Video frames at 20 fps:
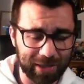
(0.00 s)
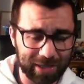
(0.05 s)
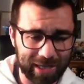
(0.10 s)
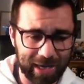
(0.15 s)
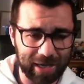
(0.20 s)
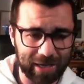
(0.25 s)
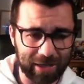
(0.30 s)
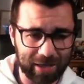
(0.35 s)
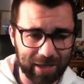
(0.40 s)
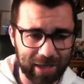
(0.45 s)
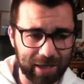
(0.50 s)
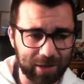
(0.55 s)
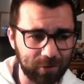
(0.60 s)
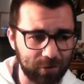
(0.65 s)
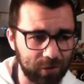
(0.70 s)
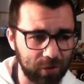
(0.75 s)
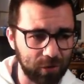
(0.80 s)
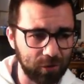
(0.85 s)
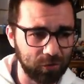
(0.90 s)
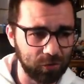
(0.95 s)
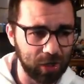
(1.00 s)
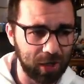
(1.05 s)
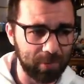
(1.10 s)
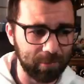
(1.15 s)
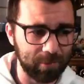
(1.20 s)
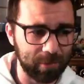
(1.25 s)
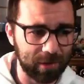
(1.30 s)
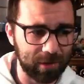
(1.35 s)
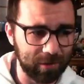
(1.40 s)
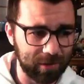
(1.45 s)
getting into those
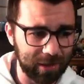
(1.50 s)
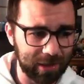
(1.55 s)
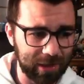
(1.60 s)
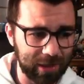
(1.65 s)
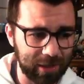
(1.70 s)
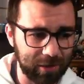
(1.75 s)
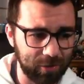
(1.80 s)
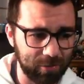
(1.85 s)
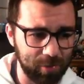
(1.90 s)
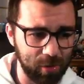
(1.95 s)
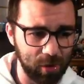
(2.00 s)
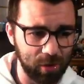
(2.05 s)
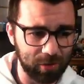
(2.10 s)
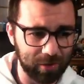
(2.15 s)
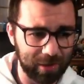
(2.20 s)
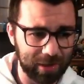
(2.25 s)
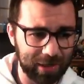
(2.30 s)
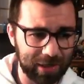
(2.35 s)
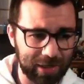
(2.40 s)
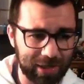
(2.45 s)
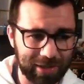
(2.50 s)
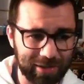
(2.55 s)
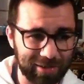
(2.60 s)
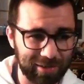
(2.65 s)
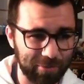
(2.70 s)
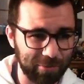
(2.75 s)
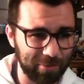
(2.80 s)
Champions League spots at least,